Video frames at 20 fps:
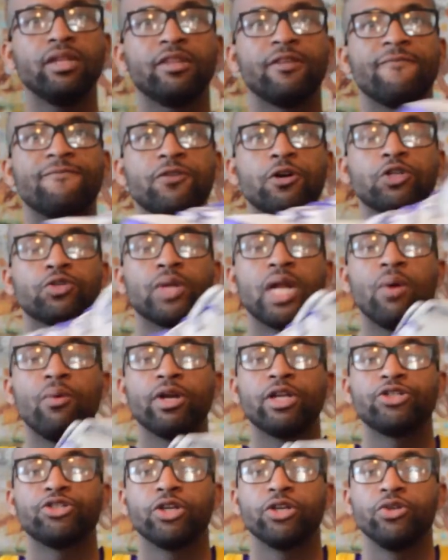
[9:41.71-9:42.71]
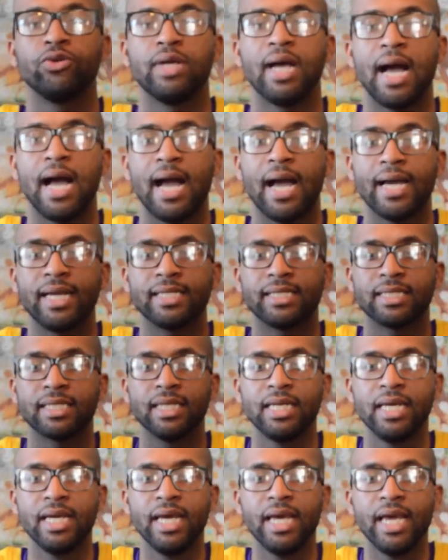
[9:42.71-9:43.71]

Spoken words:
The first one I want to show you guys